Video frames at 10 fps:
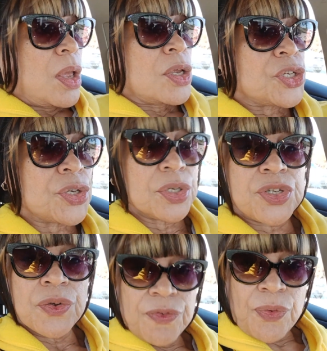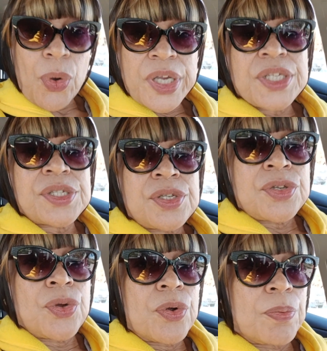should you voice
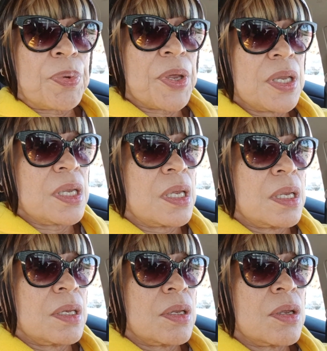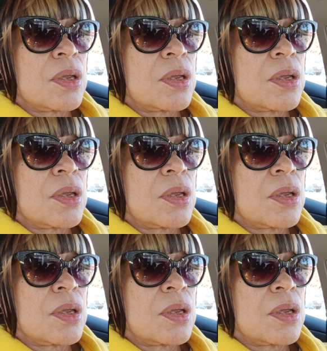your opinion,